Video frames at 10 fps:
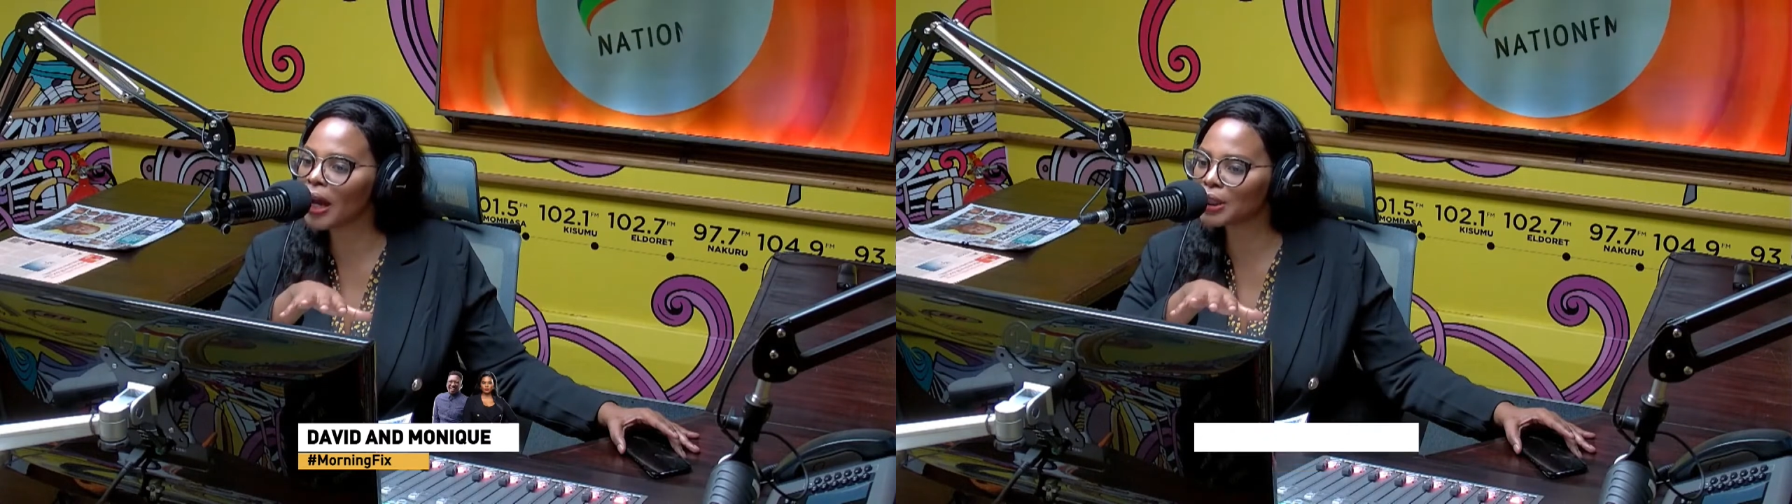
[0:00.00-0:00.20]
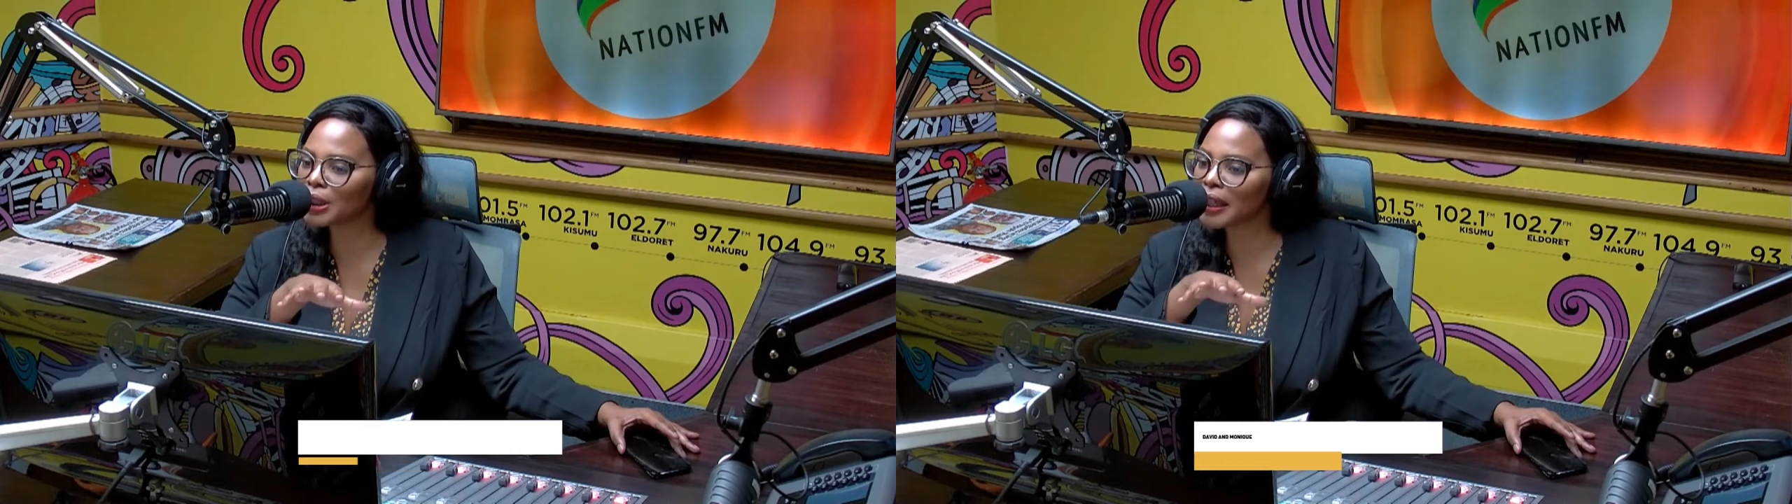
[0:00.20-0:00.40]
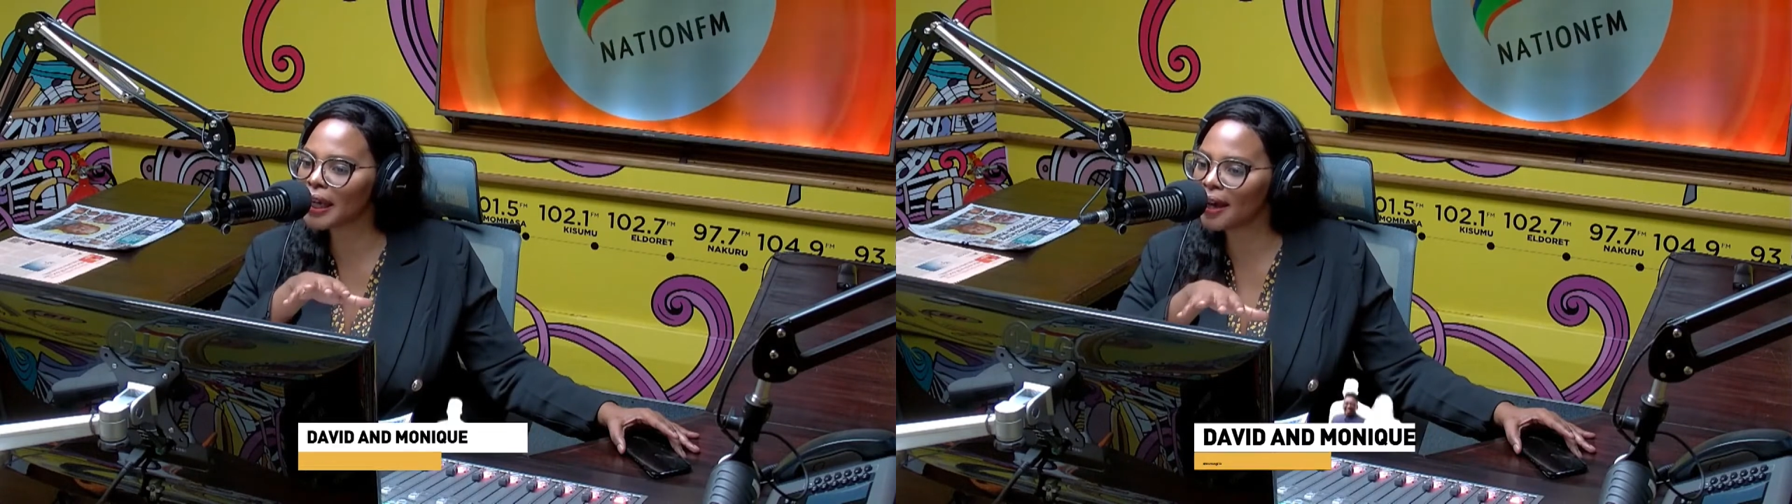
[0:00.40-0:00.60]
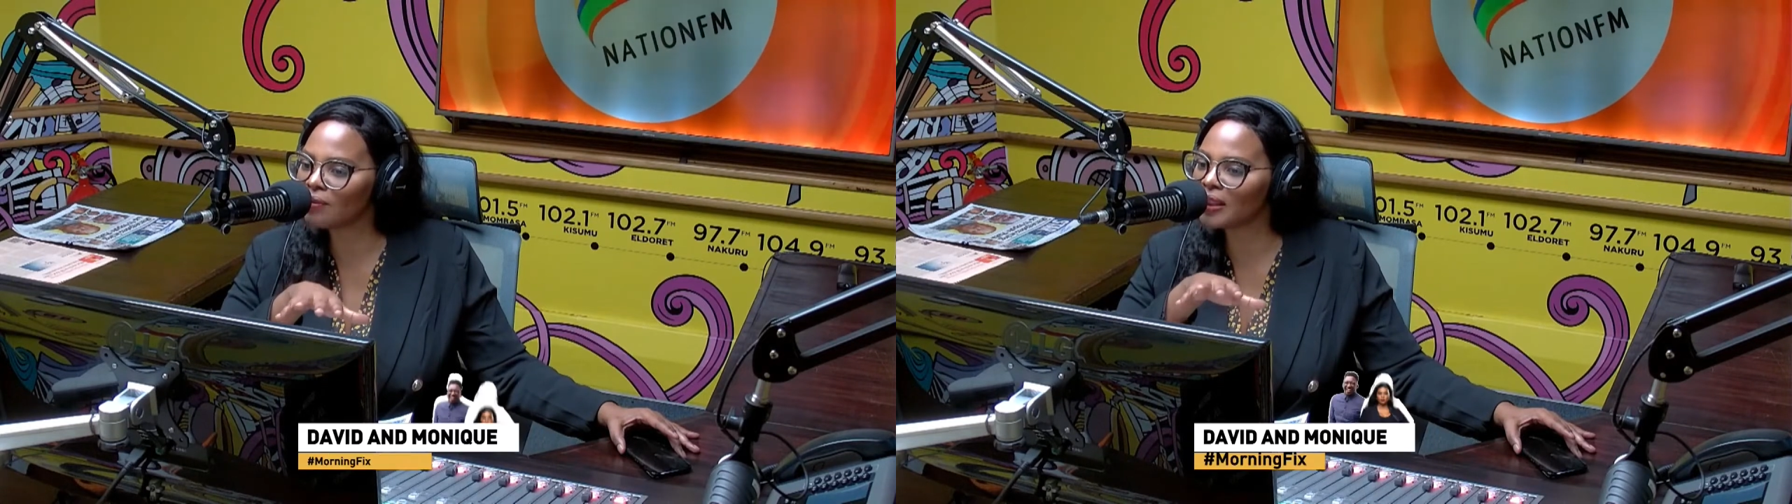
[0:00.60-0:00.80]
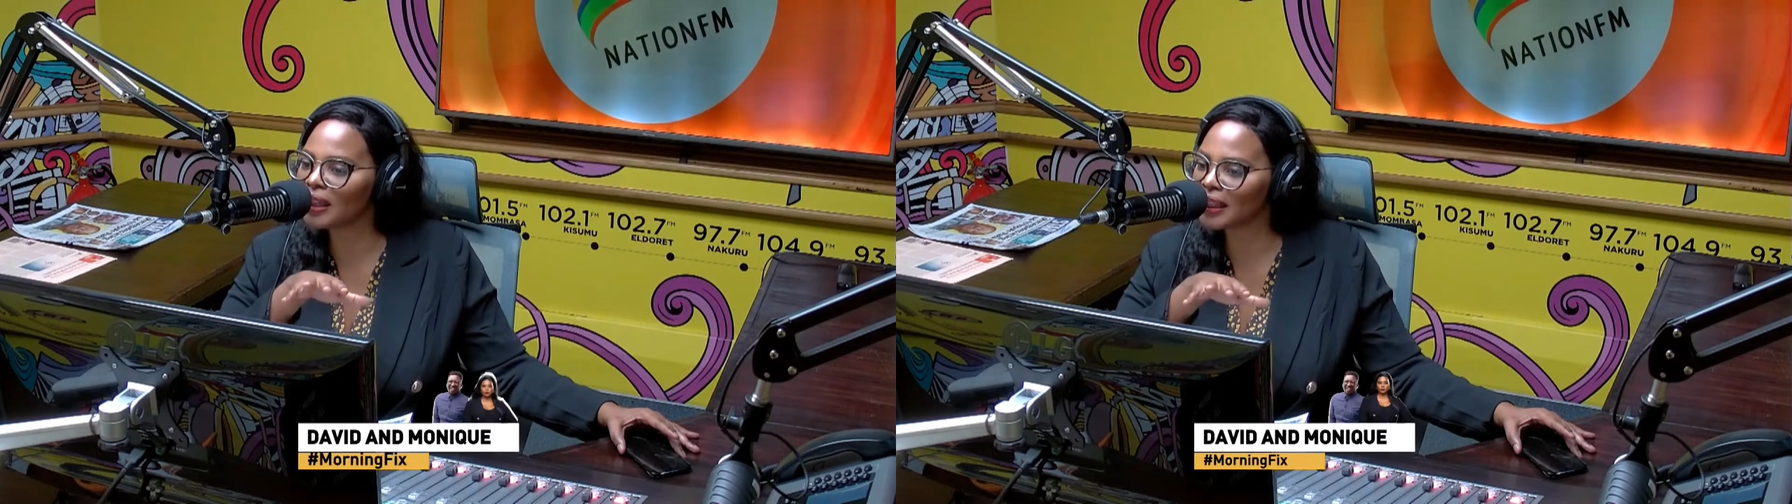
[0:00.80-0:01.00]
actually
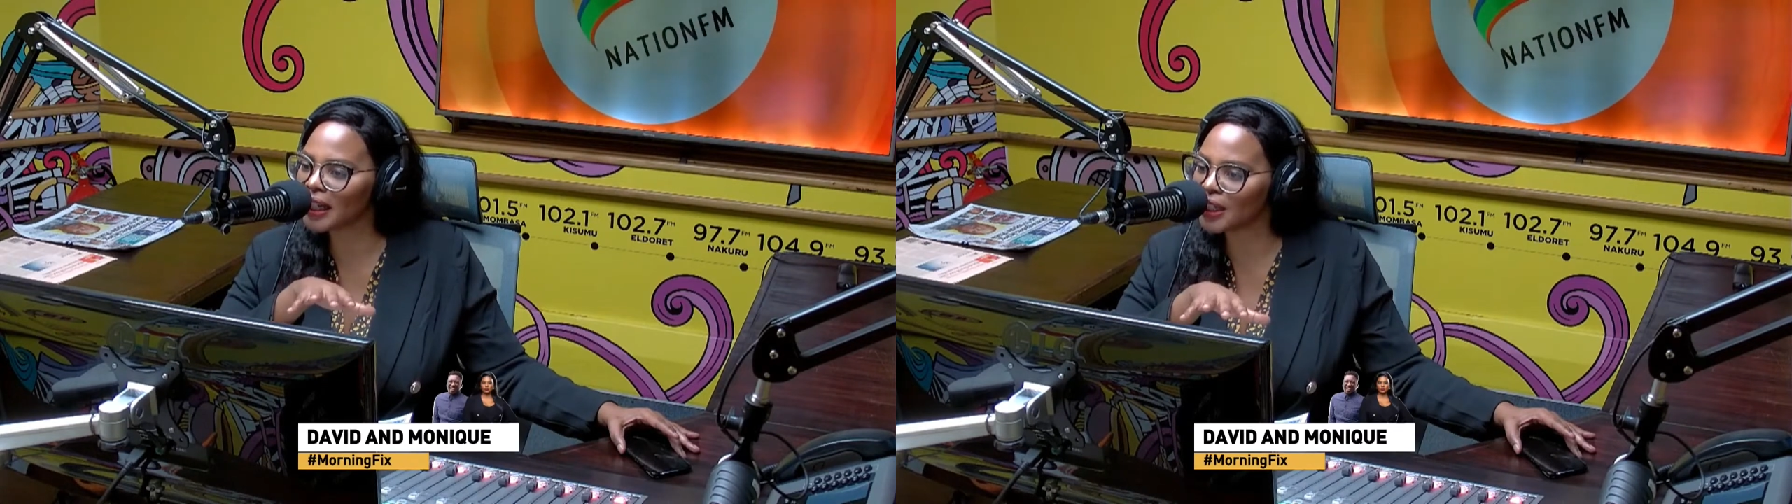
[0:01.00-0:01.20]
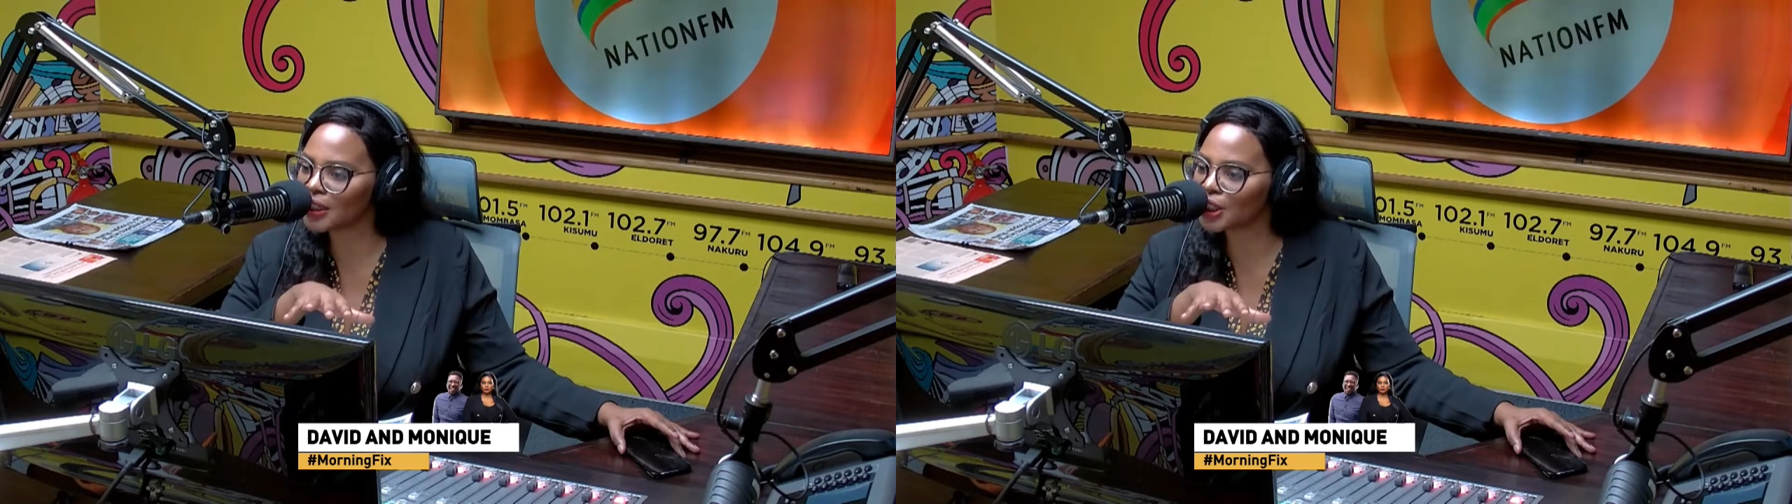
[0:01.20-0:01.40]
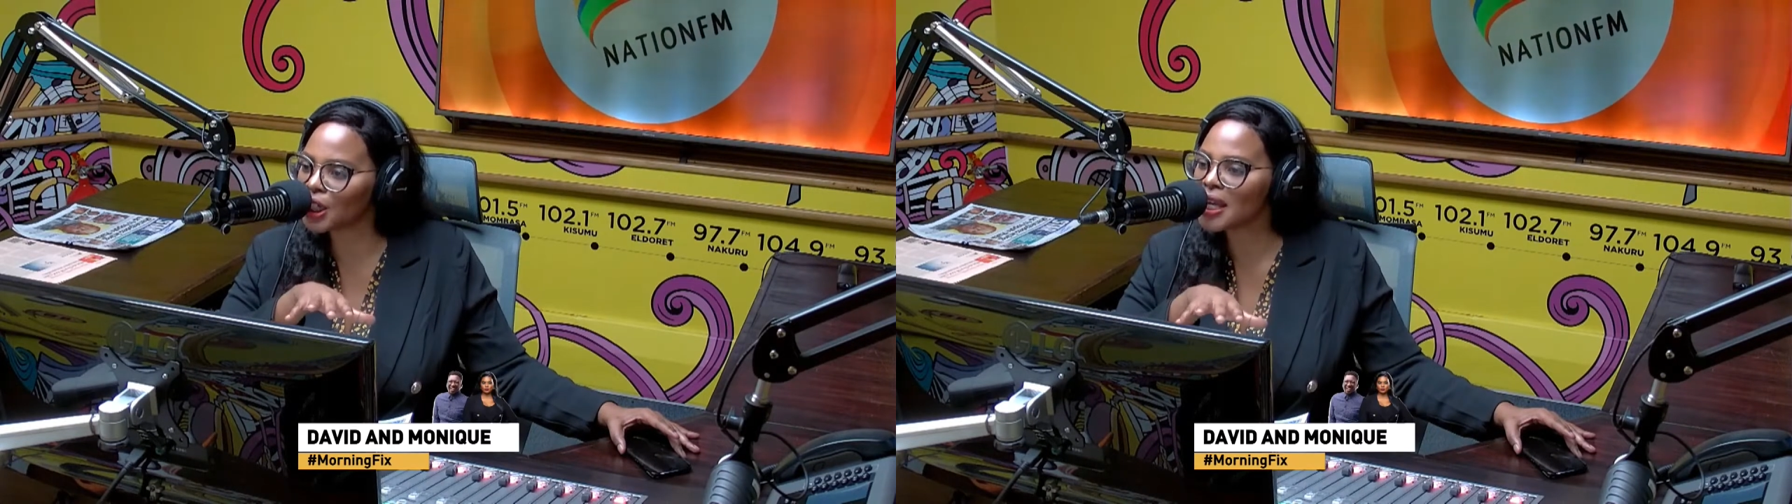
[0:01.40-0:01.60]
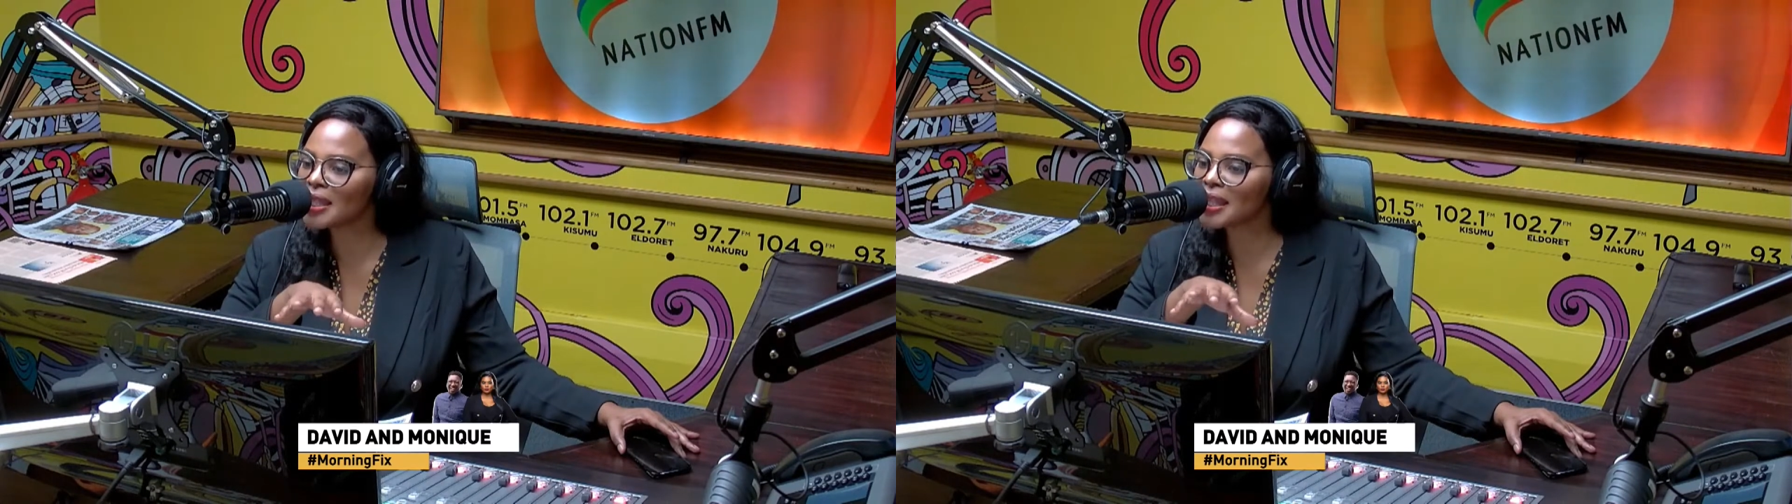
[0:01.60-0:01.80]
have that cash.